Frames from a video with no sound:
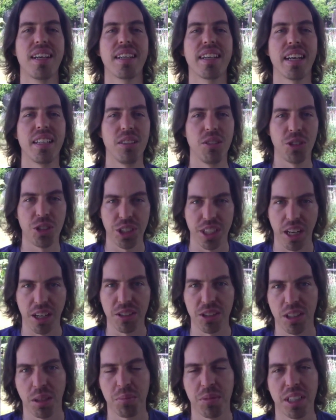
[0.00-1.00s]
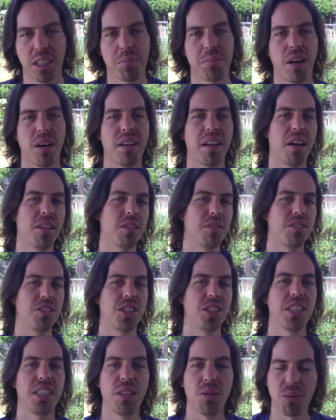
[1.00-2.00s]
can you share something about how the
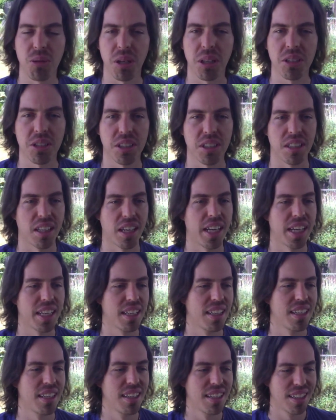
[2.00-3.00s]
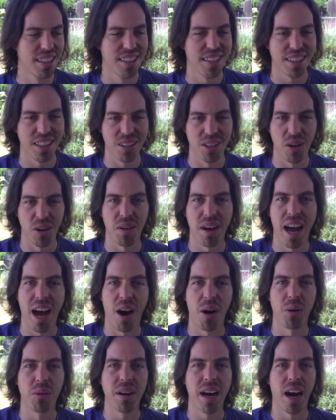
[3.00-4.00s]
city works and
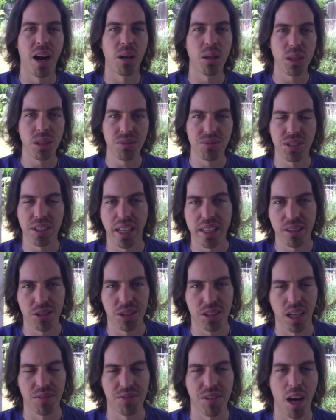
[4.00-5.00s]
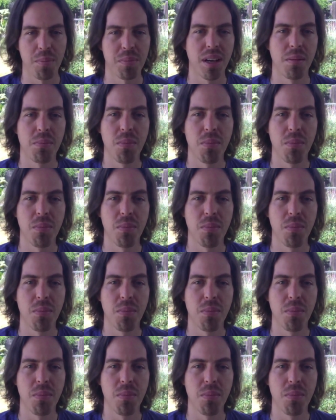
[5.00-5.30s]
how you've set yourself up?